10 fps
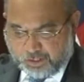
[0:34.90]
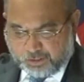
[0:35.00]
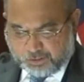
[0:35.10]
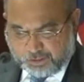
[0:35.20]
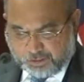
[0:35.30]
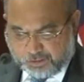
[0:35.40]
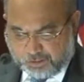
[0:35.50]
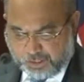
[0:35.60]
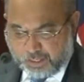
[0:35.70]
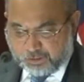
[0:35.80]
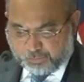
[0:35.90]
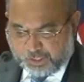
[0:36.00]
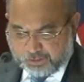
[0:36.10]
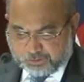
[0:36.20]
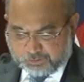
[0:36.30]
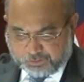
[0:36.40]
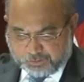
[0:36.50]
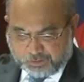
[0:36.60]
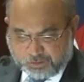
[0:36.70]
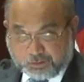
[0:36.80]
and other partners
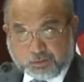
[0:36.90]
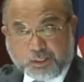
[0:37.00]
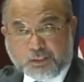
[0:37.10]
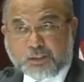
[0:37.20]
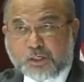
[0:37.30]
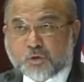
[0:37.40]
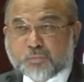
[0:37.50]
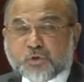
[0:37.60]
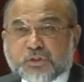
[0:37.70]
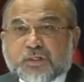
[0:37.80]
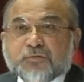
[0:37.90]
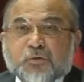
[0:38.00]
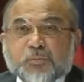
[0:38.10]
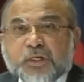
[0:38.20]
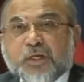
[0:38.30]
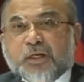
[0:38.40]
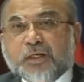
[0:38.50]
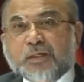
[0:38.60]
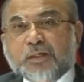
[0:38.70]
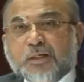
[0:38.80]
in the Delhi Dialogue process for bringing
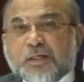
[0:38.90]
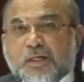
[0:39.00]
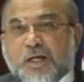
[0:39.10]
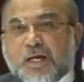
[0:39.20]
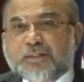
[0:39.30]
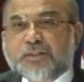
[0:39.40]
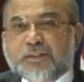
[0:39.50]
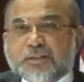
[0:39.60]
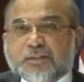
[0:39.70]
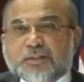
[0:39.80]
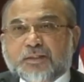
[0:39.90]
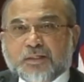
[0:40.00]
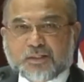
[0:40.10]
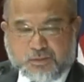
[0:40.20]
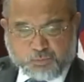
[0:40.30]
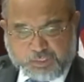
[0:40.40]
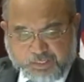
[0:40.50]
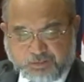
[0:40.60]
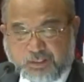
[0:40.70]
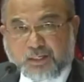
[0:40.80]
in ISIS
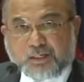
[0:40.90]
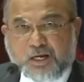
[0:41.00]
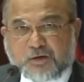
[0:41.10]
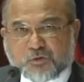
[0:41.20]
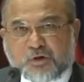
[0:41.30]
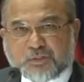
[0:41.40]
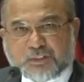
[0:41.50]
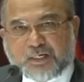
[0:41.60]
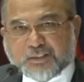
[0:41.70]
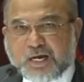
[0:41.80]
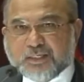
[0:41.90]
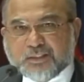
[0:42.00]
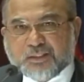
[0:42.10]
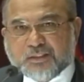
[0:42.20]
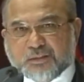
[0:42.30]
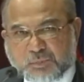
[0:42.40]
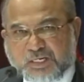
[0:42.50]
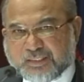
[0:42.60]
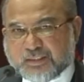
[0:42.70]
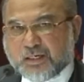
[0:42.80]
Malaysia, I have to emphasize, ISIS
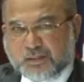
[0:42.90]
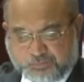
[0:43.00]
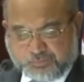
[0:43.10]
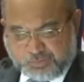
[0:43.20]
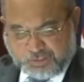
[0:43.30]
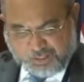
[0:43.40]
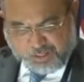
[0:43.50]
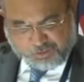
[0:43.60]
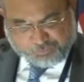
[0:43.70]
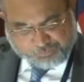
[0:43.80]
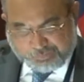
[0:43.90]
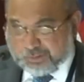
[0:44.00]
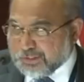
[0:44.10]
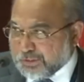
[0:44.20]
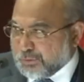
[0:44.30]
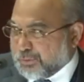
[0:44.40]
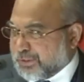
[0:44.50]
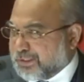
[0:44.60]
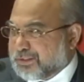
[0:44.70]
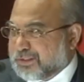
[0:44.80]
Malaysia,
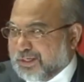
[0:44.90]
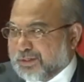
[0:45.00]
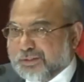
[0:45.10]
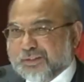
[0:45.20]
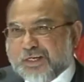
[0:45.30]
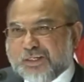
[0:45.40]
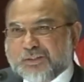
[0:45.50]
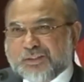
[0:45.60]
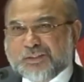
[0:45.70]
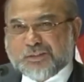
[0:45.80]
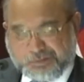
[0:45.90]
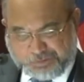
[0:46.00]
into this Delhi